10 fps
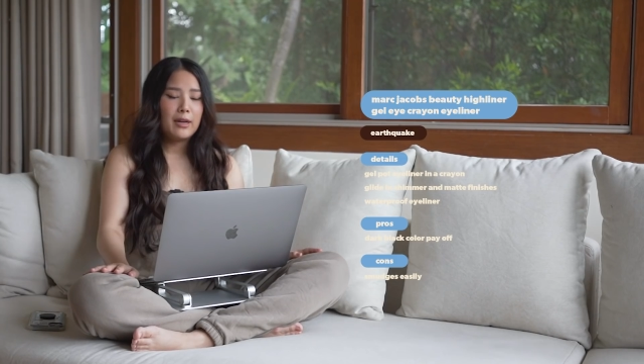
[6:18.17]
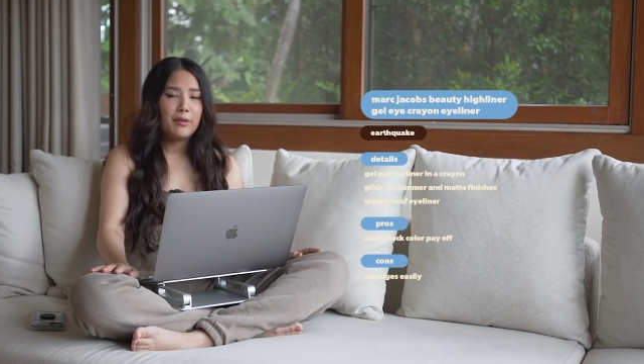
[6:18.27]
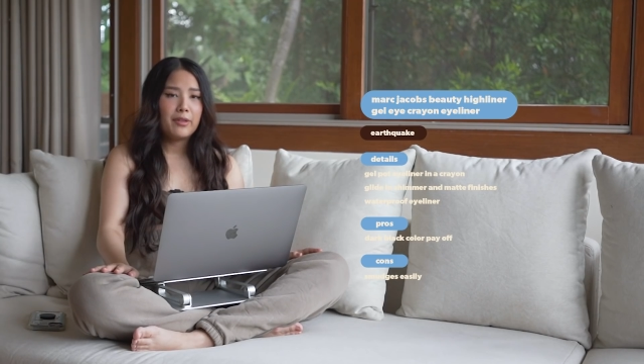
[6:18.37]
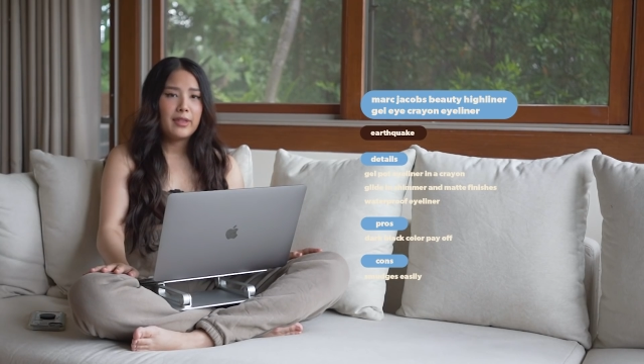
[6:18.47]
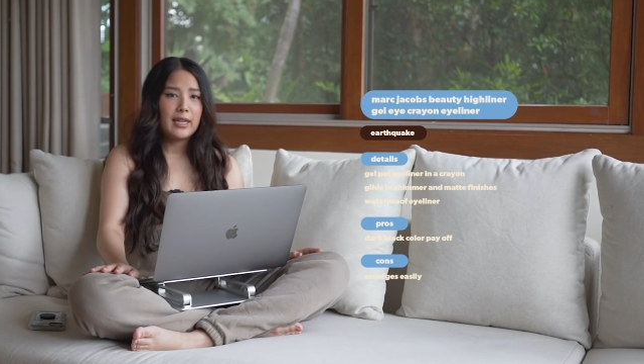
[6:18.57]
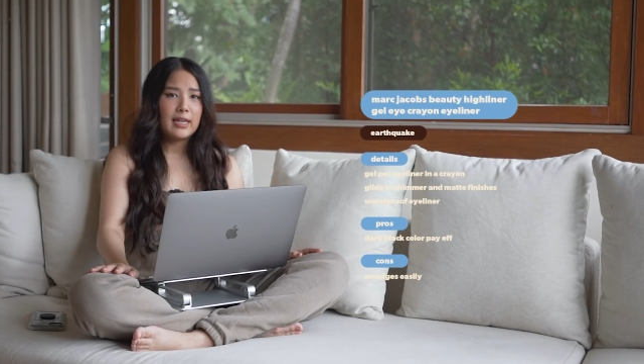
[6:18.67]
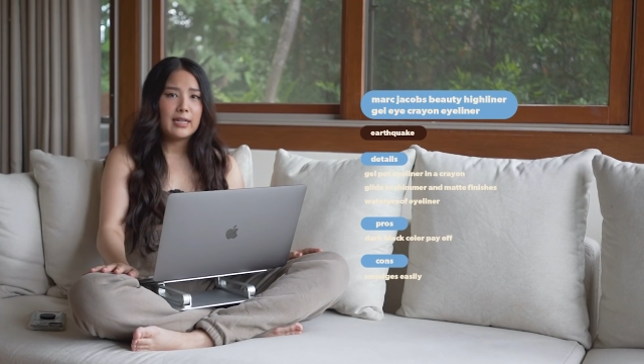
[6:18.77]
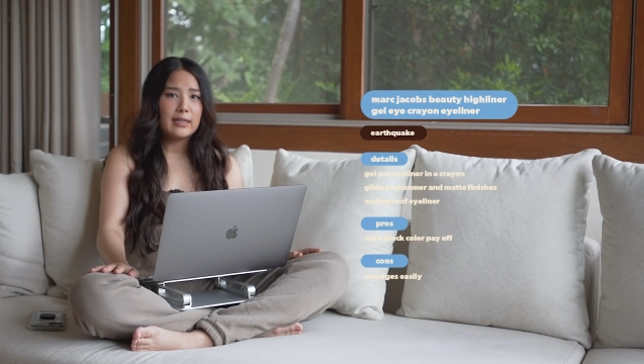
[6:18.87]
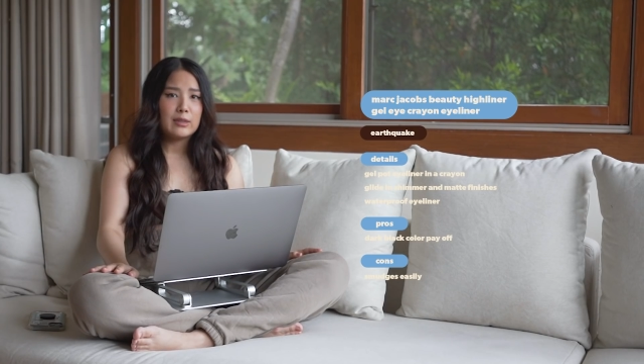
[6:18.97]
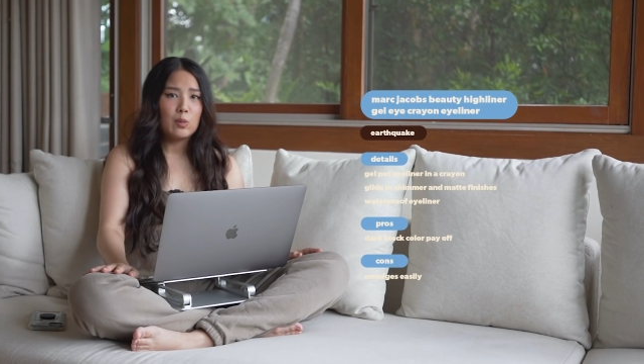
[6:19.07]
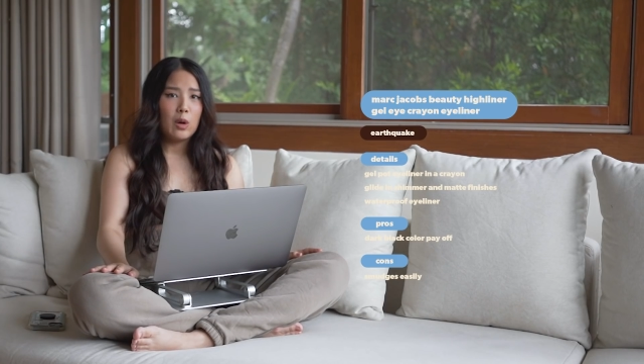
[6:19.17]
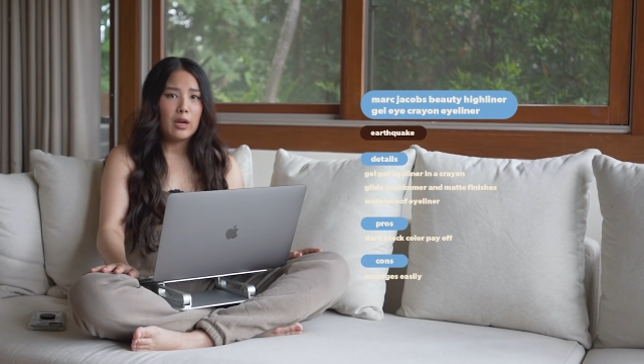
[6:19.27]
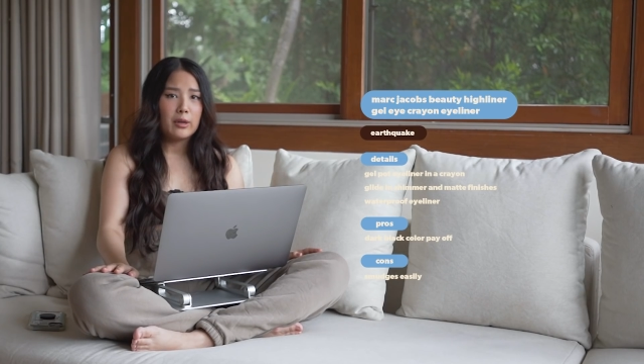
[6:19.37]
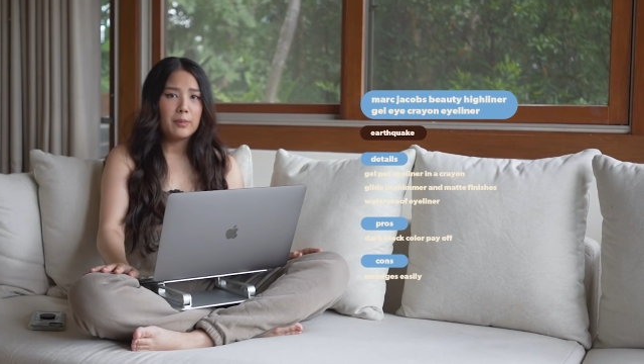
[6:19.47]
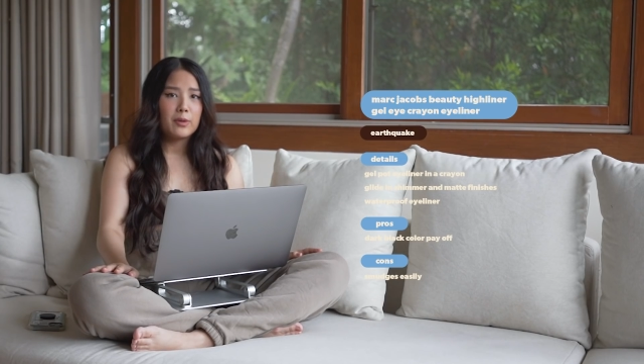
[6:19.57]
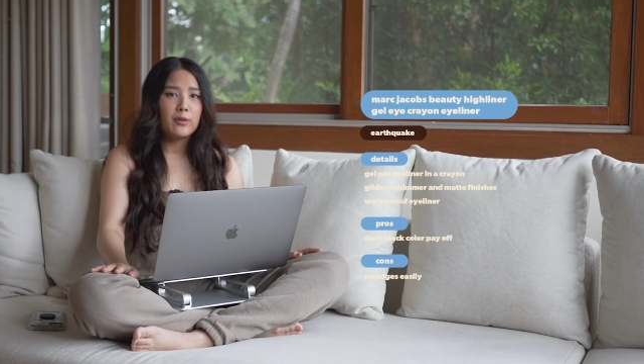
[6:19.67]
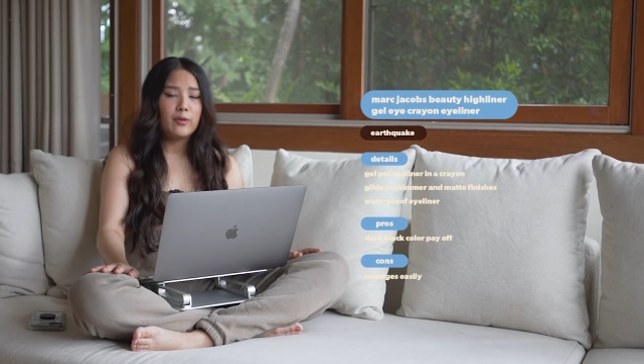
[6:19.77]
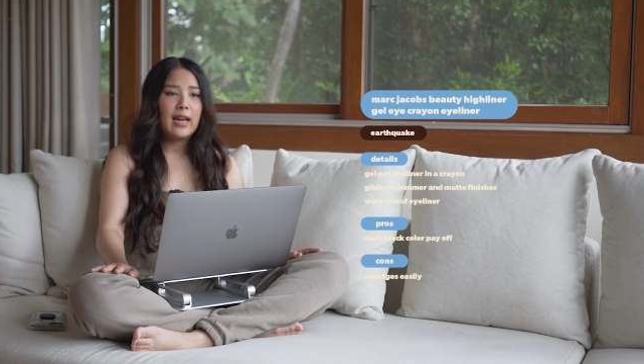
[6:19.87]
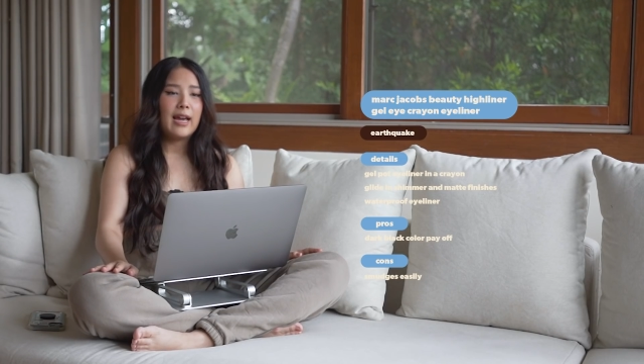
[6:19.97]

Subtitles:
I don't think it is waterproof.